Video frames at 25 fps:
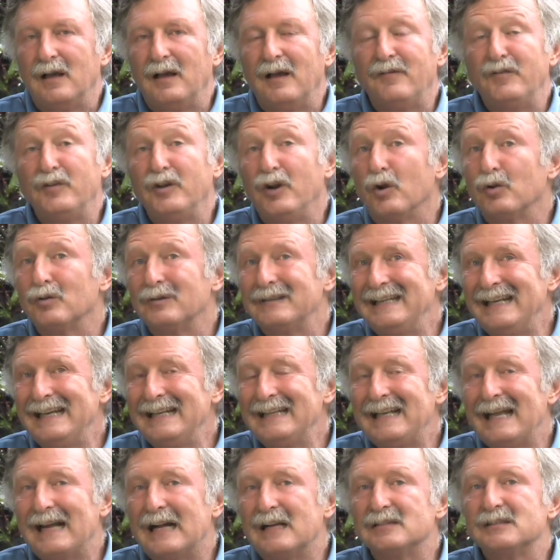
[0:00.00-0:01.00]
If you don't
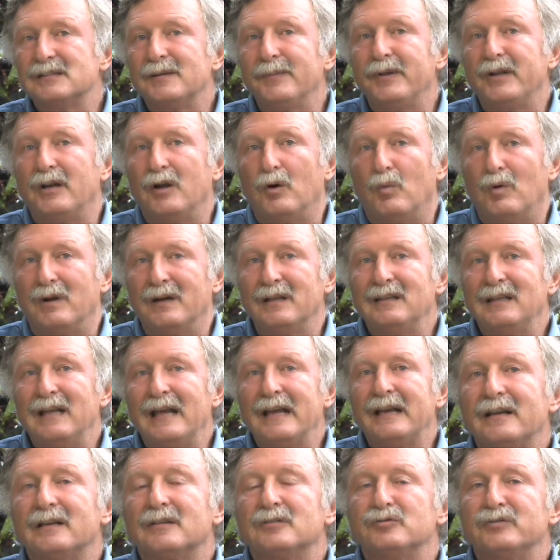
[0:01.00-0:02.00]
need calcium, you don't want to
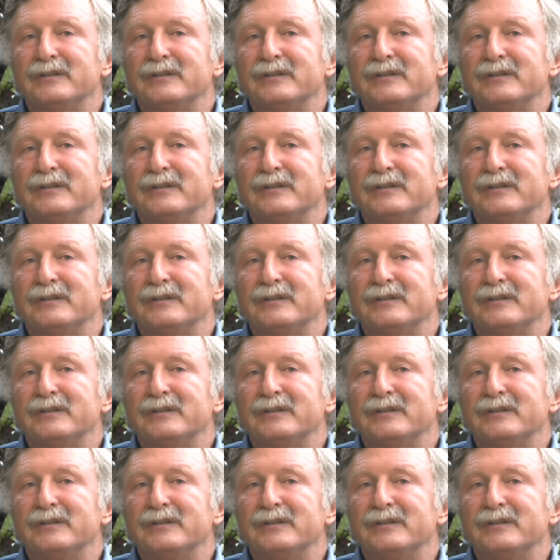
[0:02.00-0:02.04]
it.